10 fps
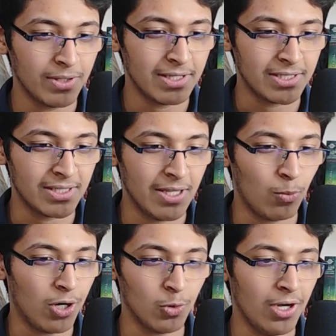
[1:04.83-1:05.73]
this. They
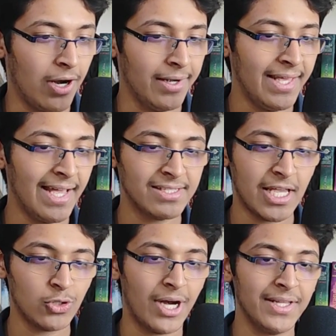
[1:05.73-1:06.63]
want to learn
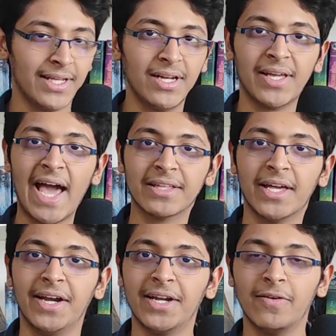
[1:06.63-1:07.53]
DSA so that they can crack
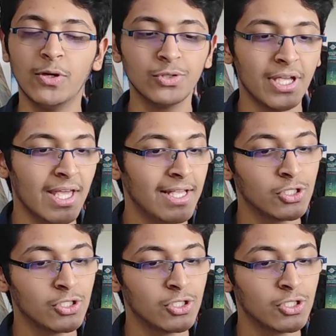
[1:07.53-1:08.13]
the interviews.